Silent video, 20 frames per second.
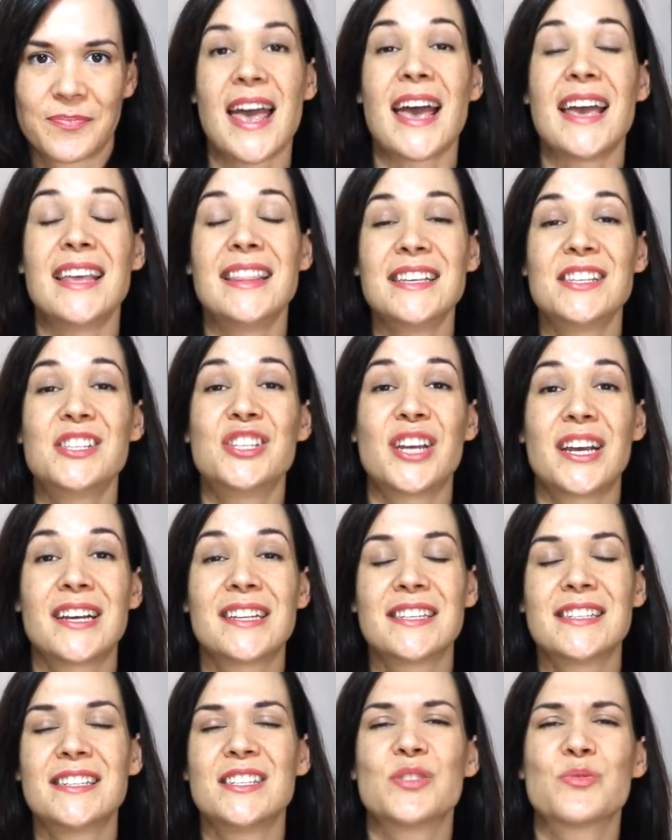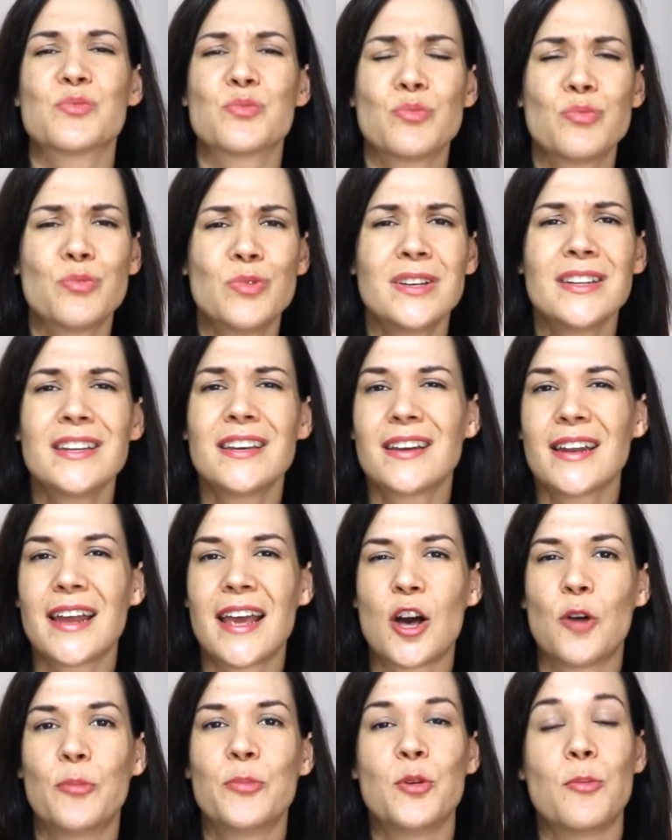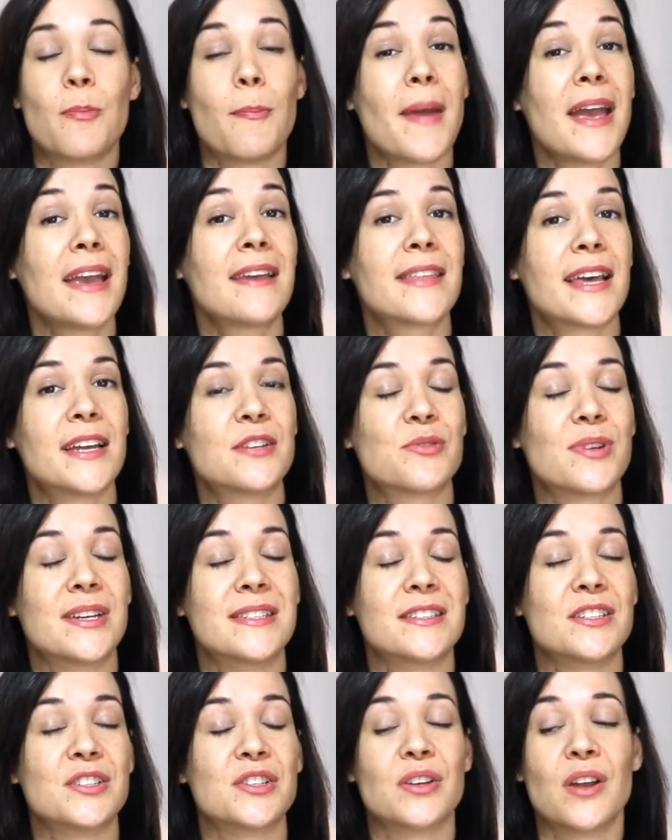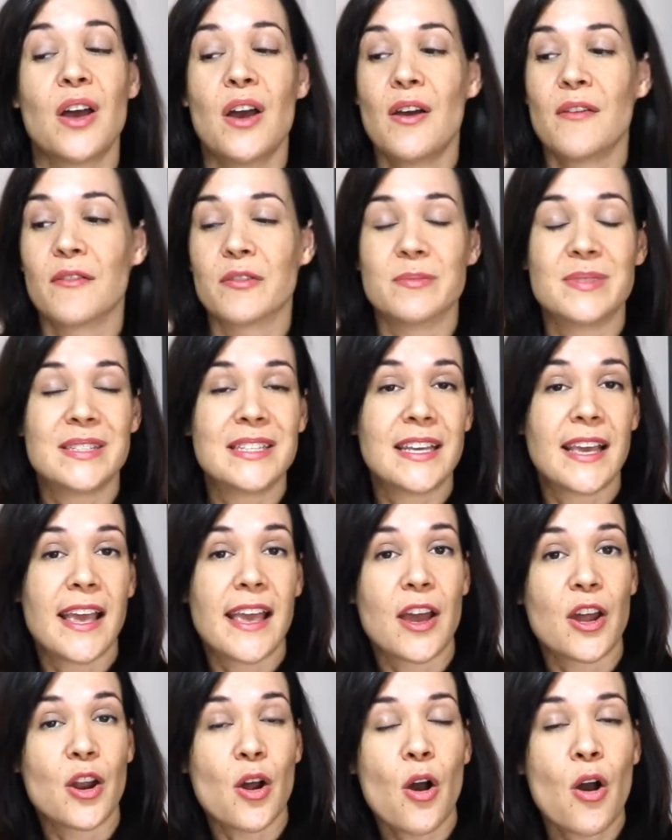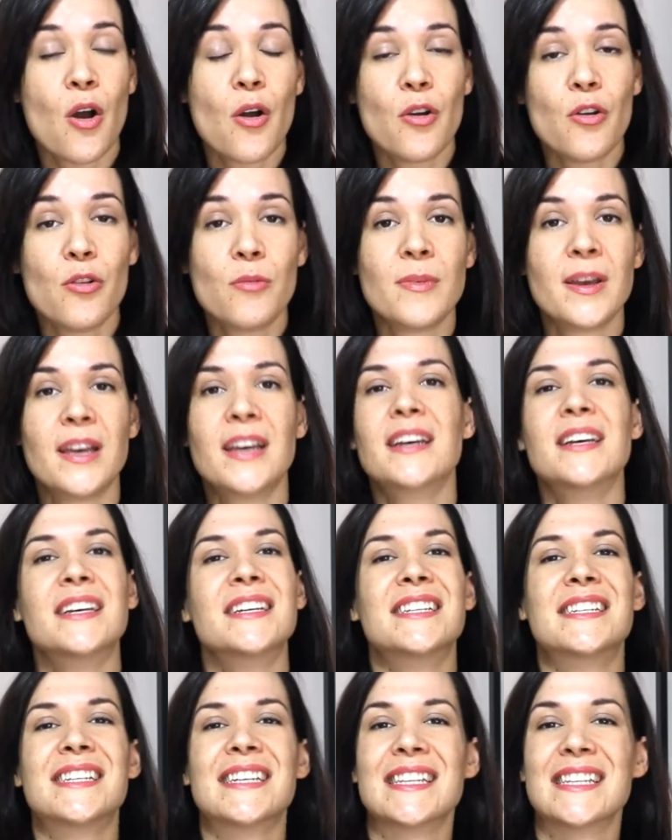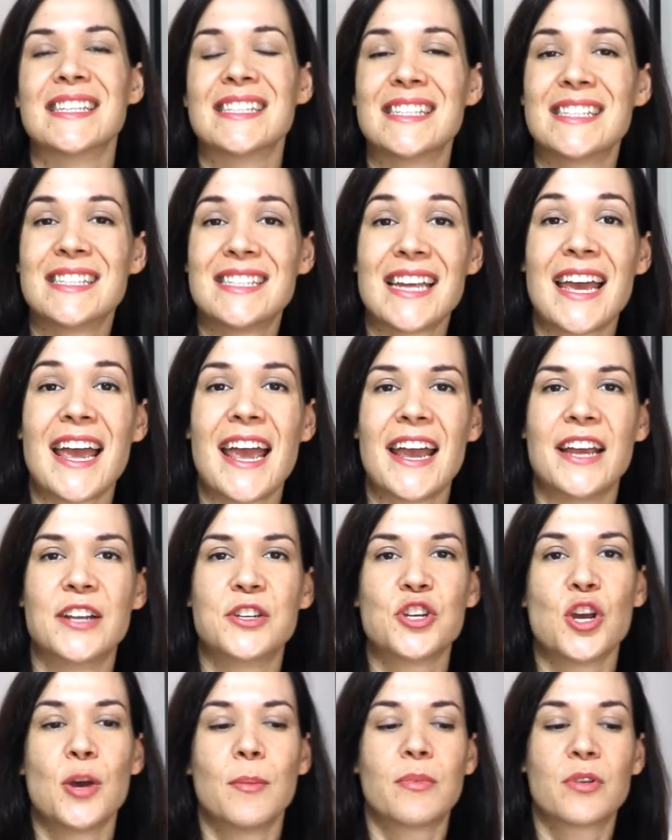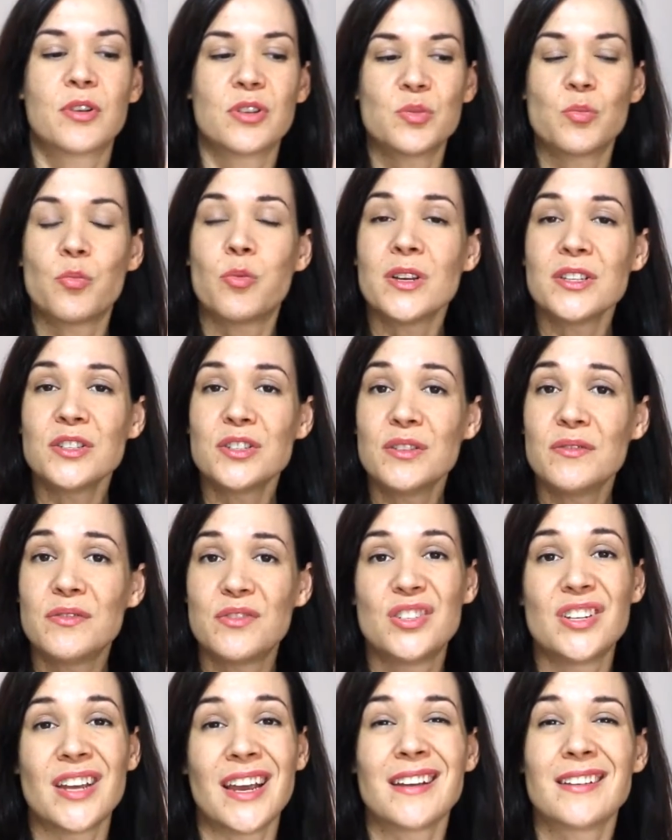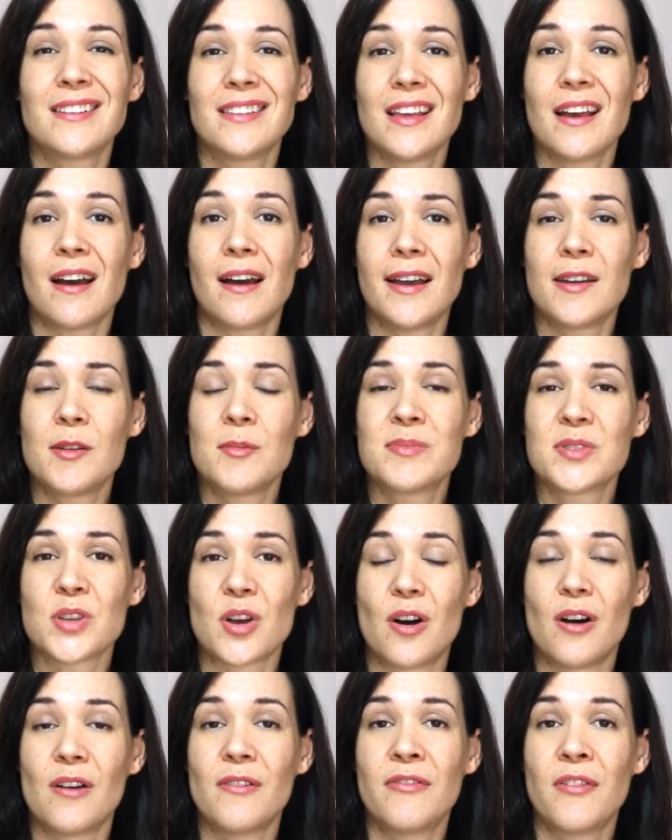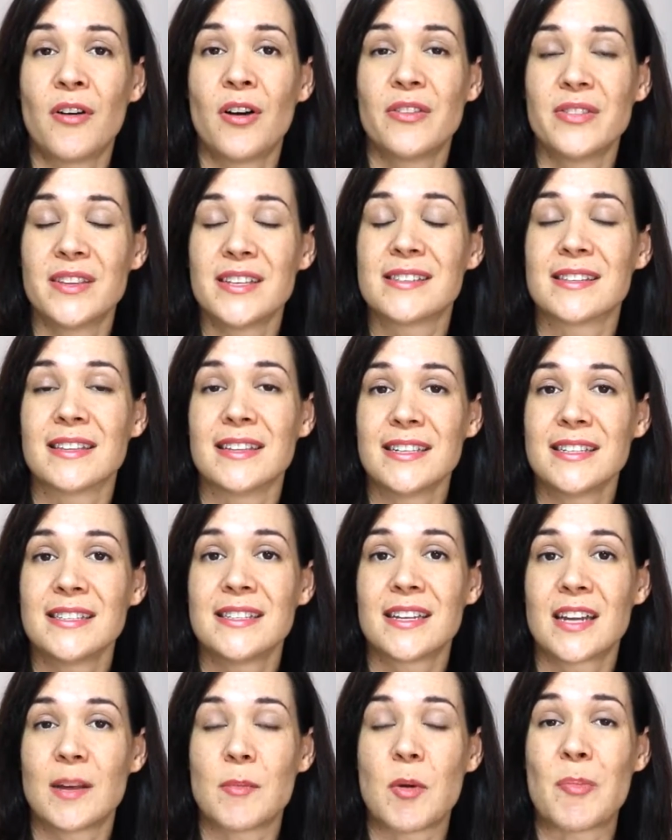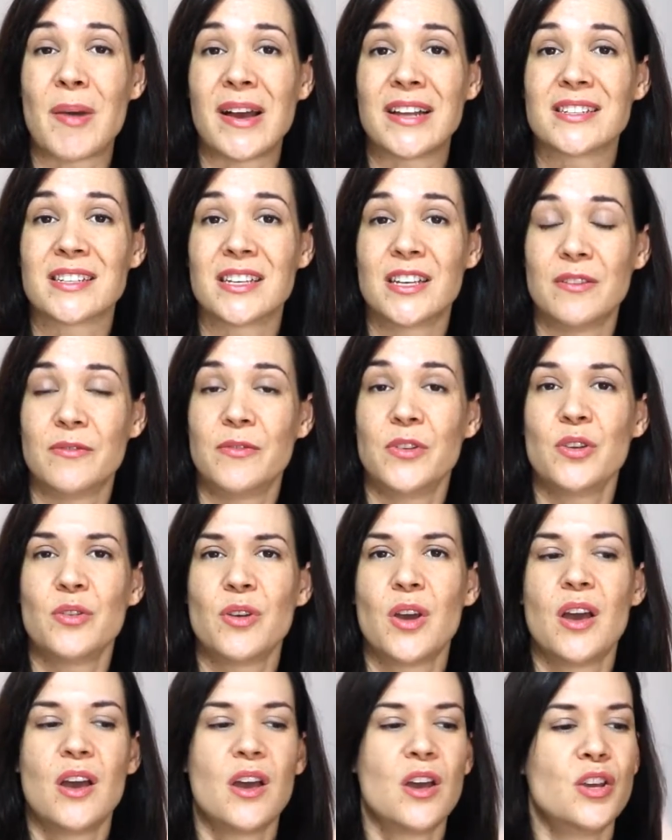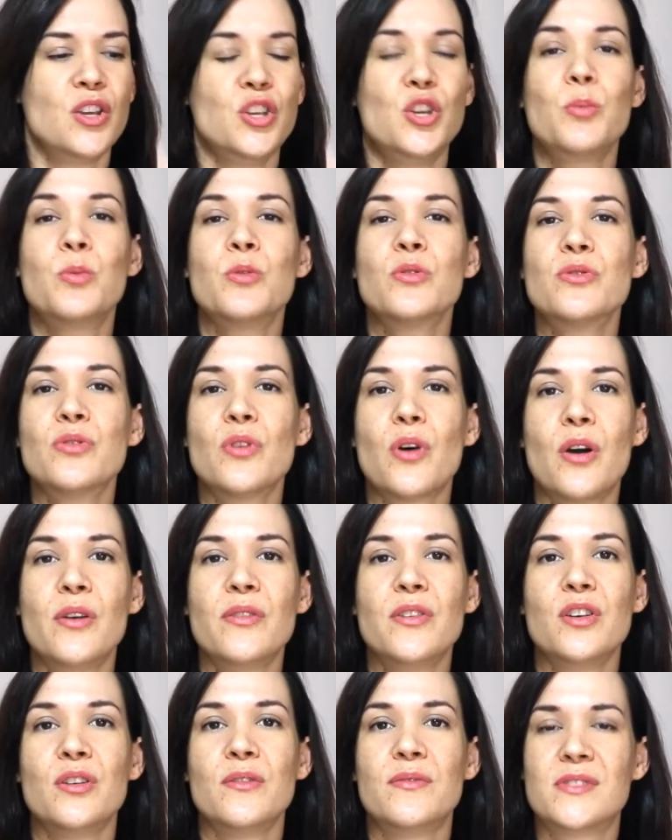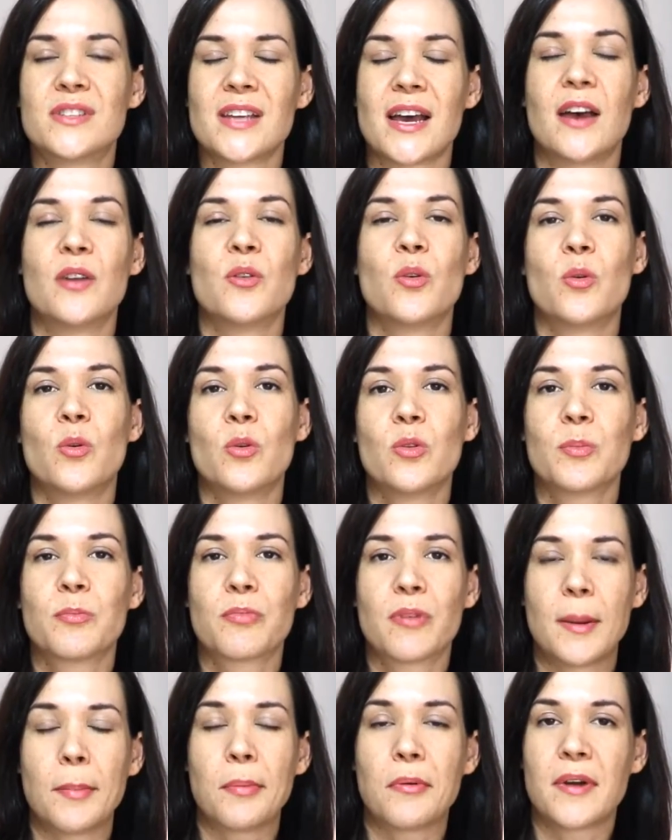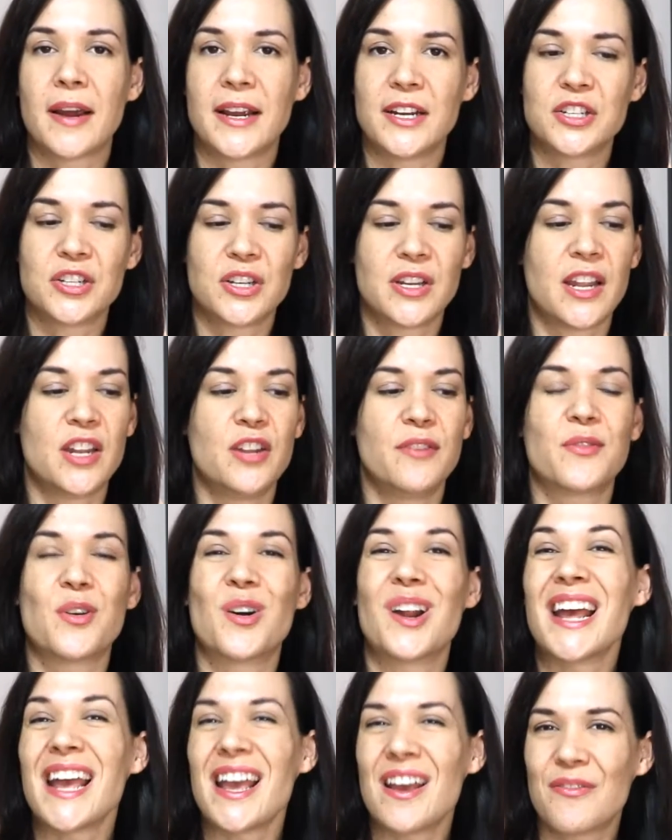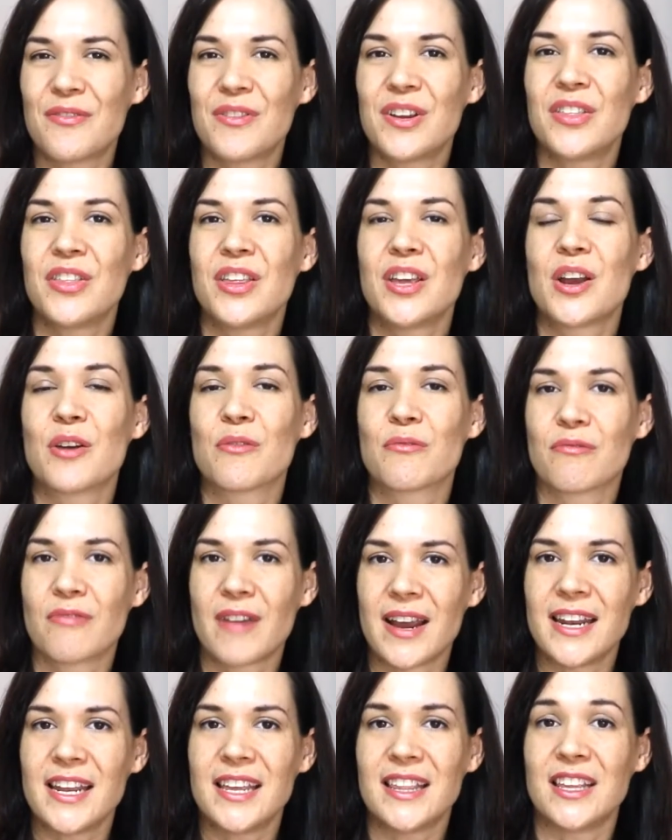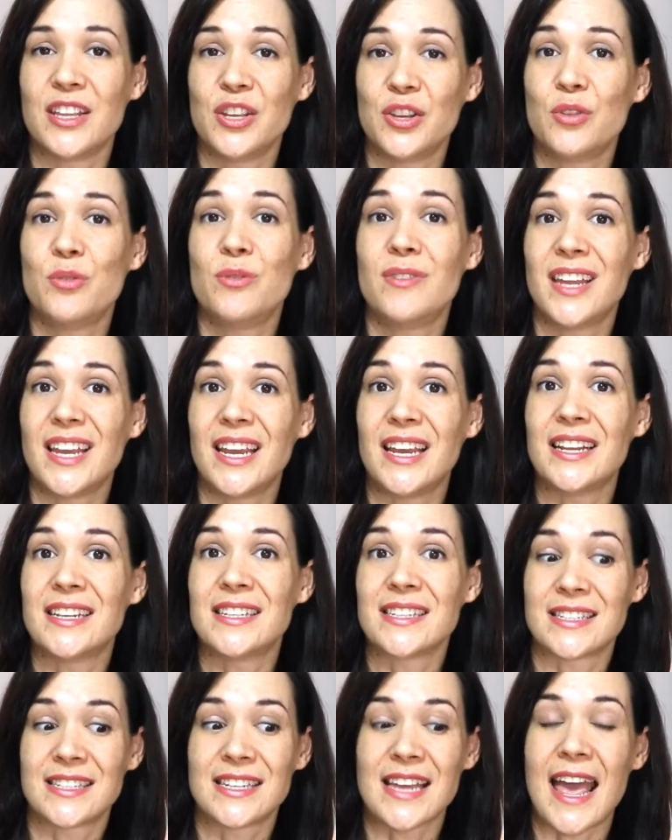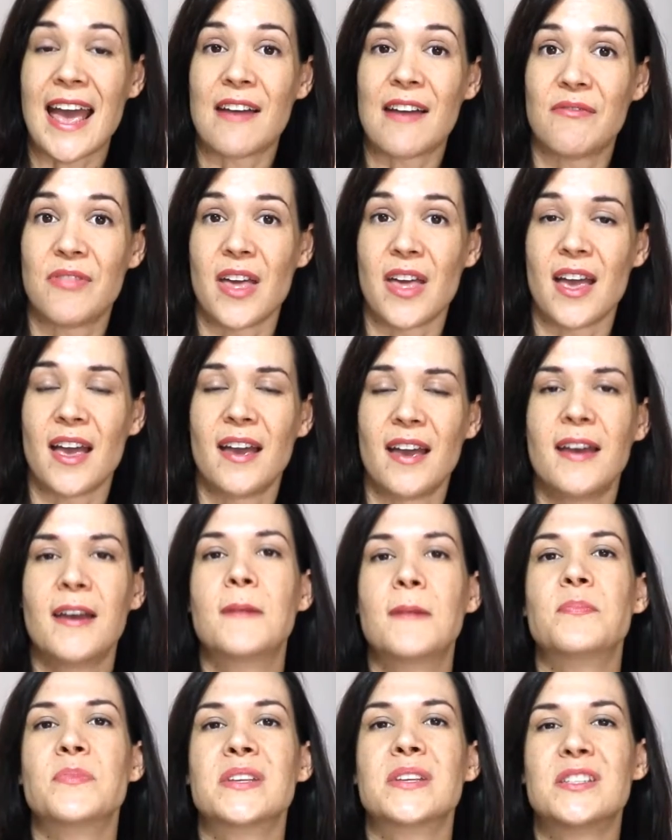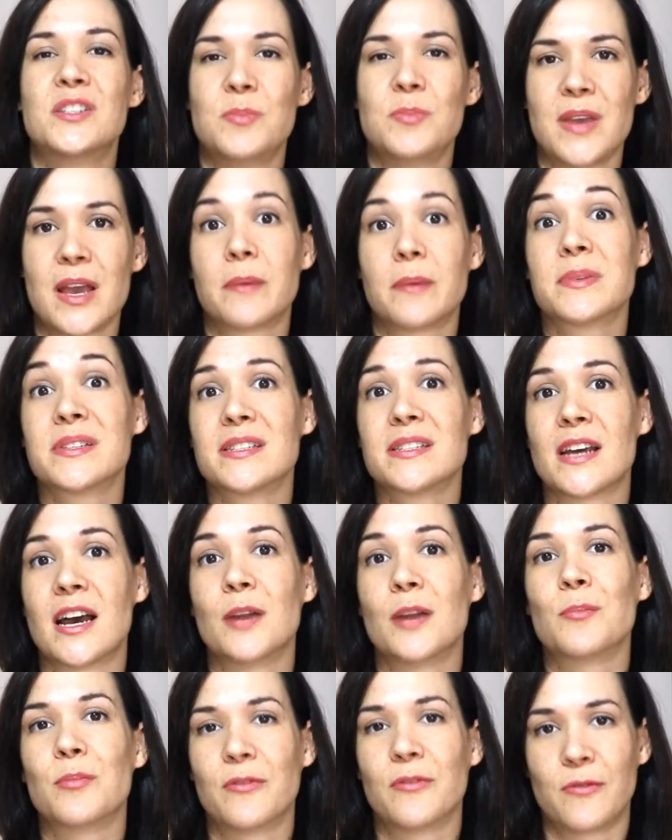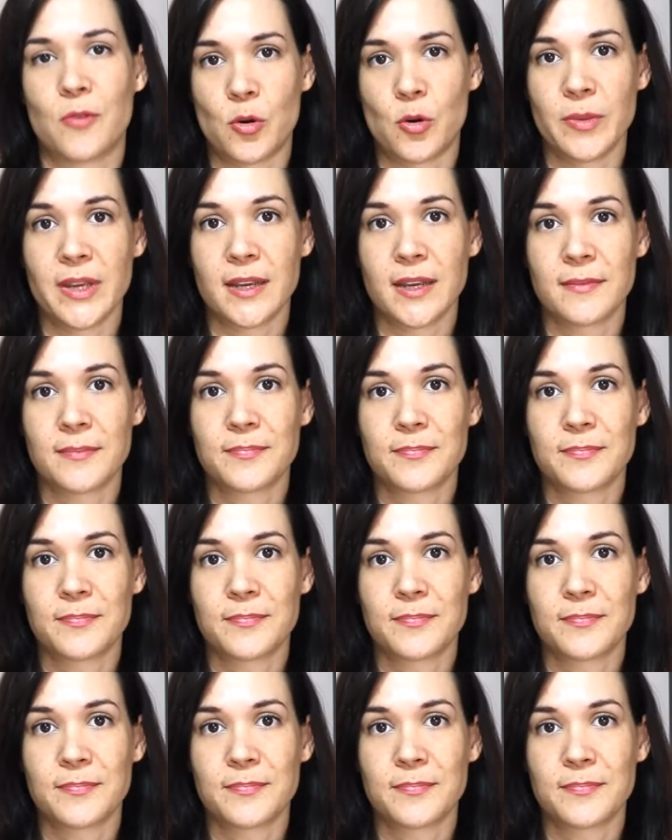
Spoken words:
And this checklist is really going to help you make that transition from singing at home to the stage, because once you've checked the items off on this list that I'm about to give you, you will know that you've done all the preparation and you've got everything ready that you need to have there to be able to start performing.